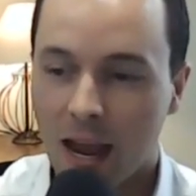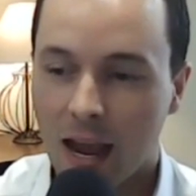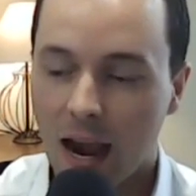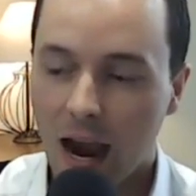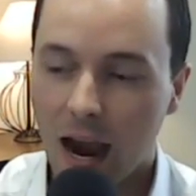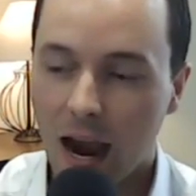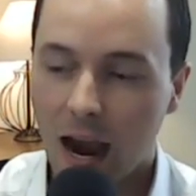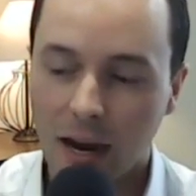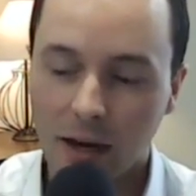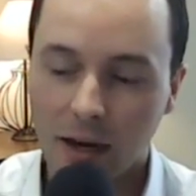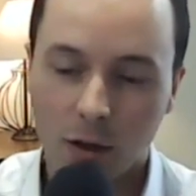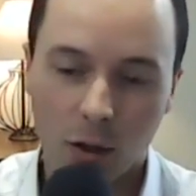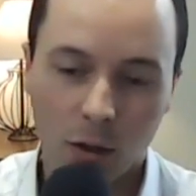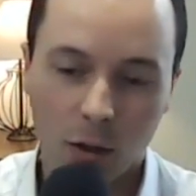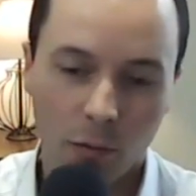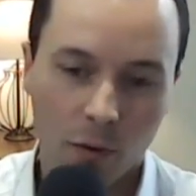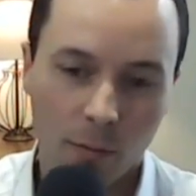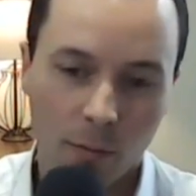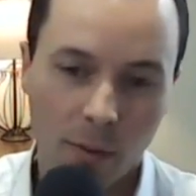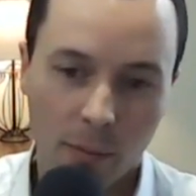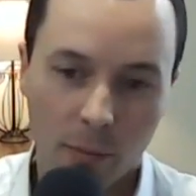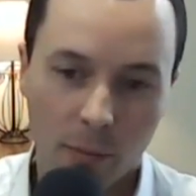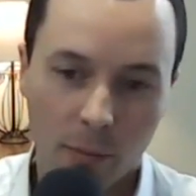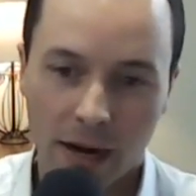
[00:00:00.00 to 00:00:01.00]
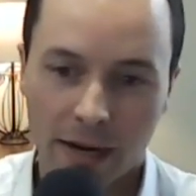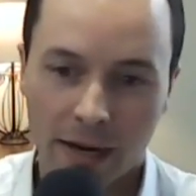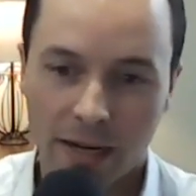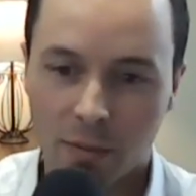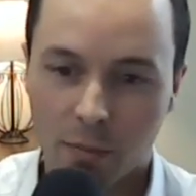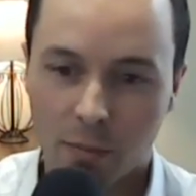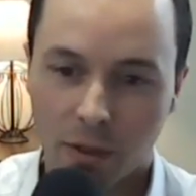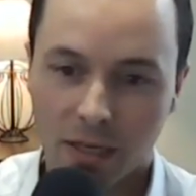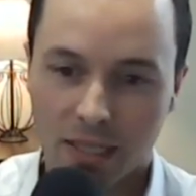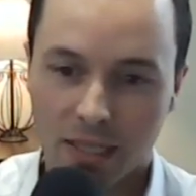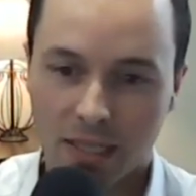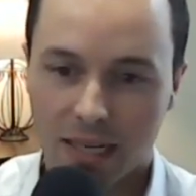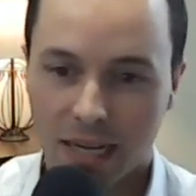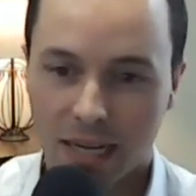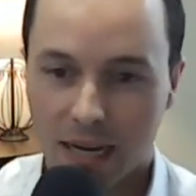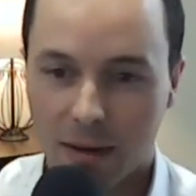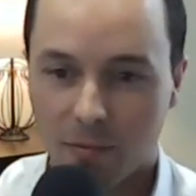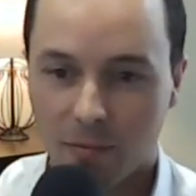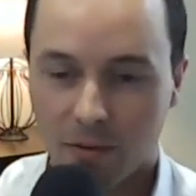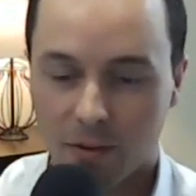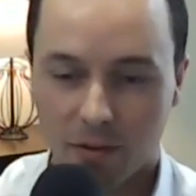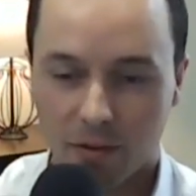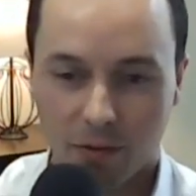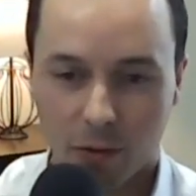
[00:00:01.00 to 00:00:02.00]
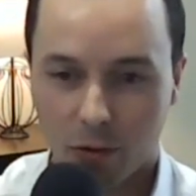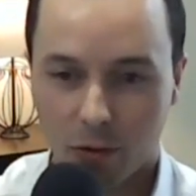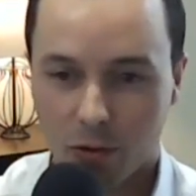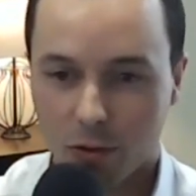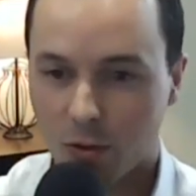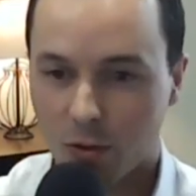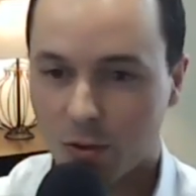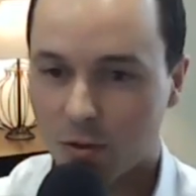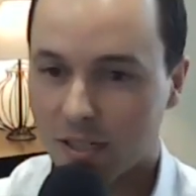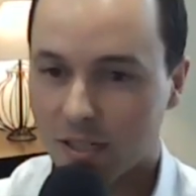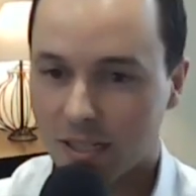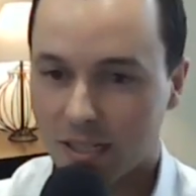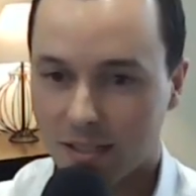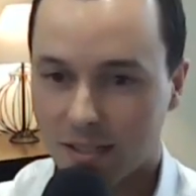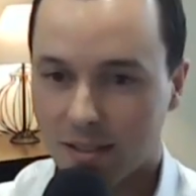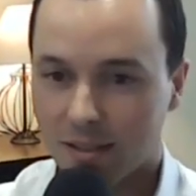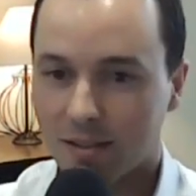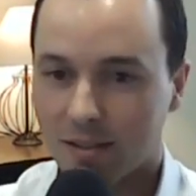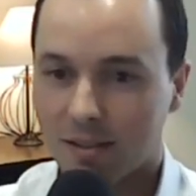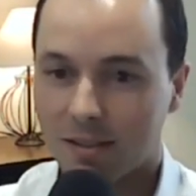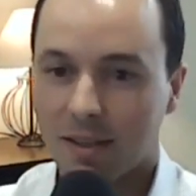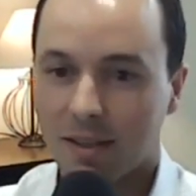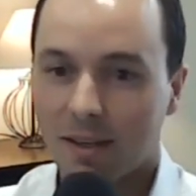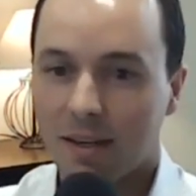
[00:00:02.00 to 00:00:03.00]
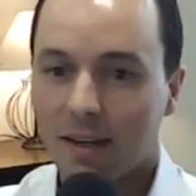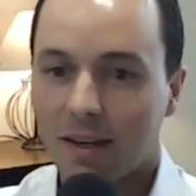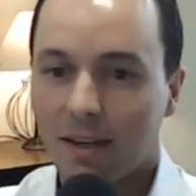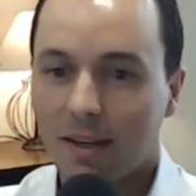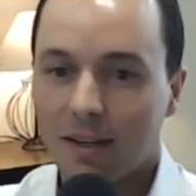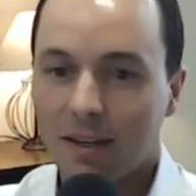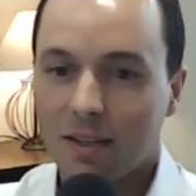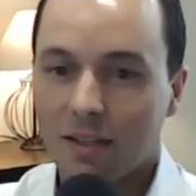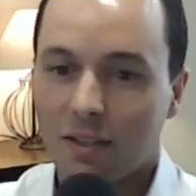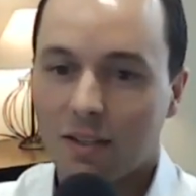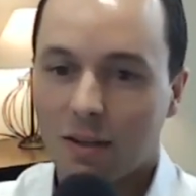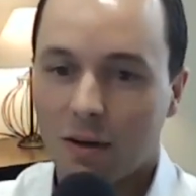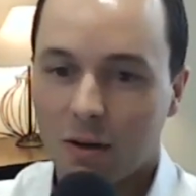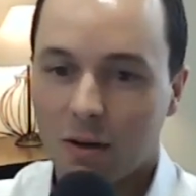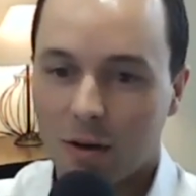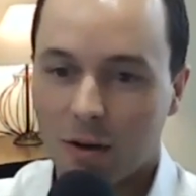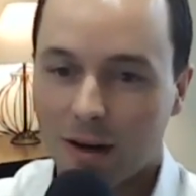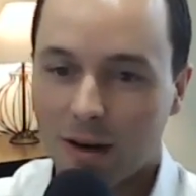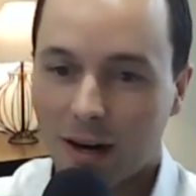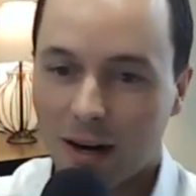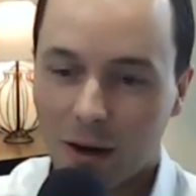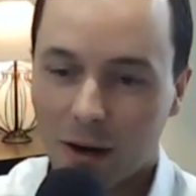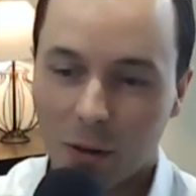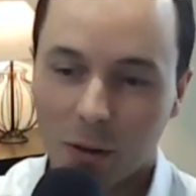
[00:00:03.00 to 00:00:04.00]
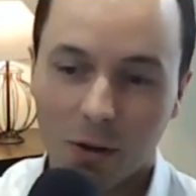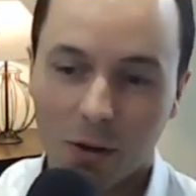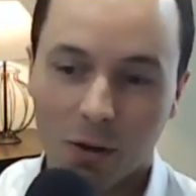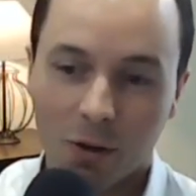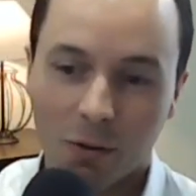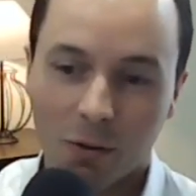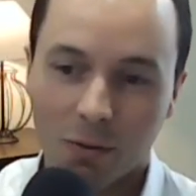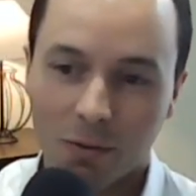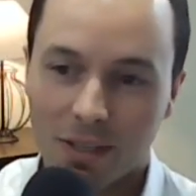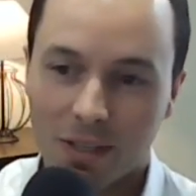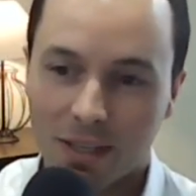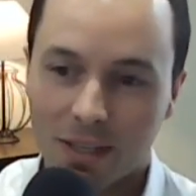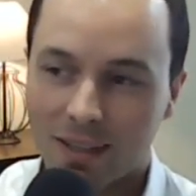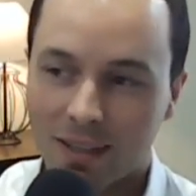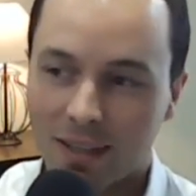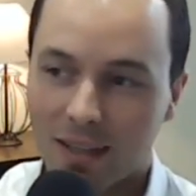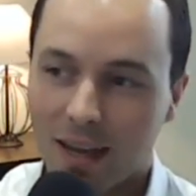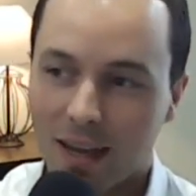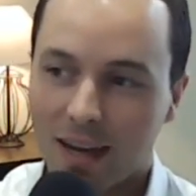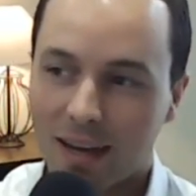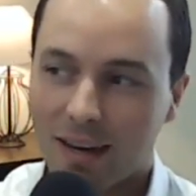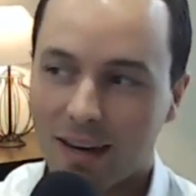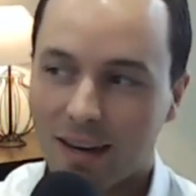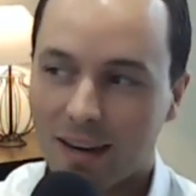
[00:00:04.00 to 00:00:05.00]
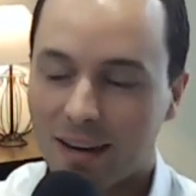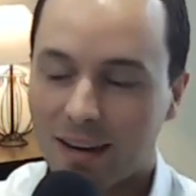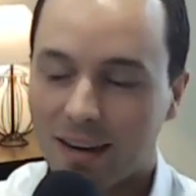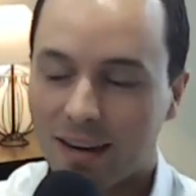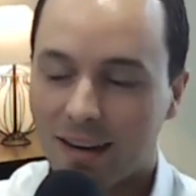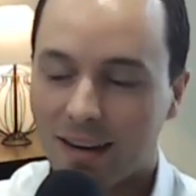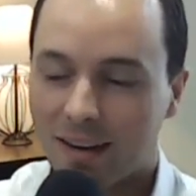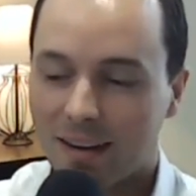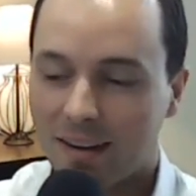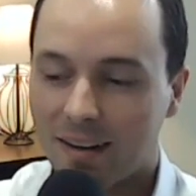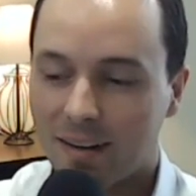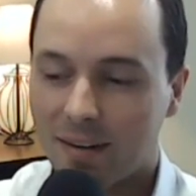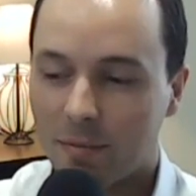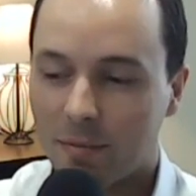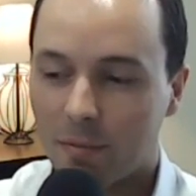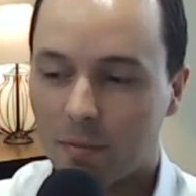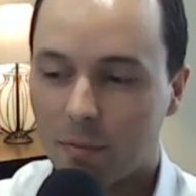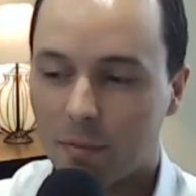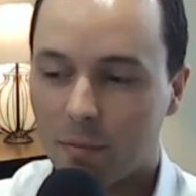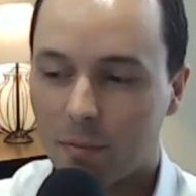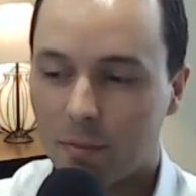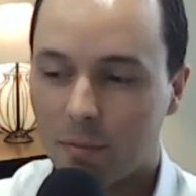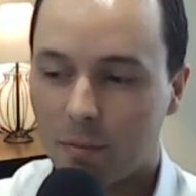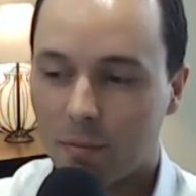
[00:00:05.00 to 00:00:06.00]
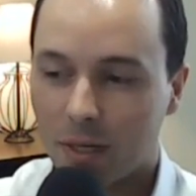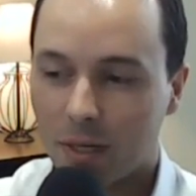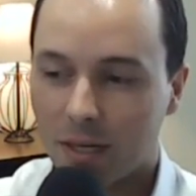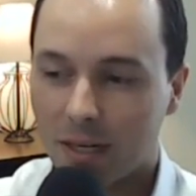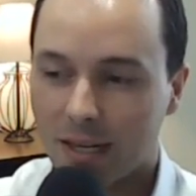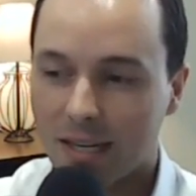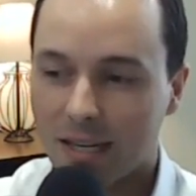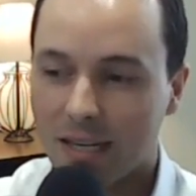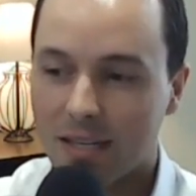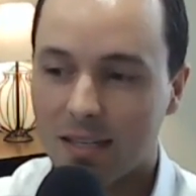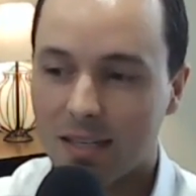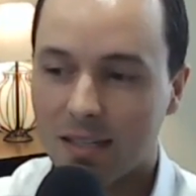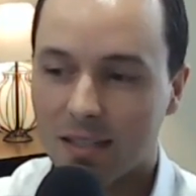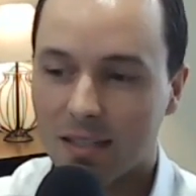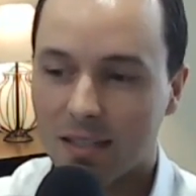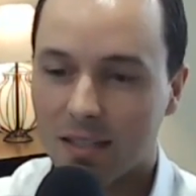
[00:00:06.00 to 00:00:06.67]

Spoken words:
I couldn't remember anybody's name for the first 2 seasons. So you're not alone in that. But it is...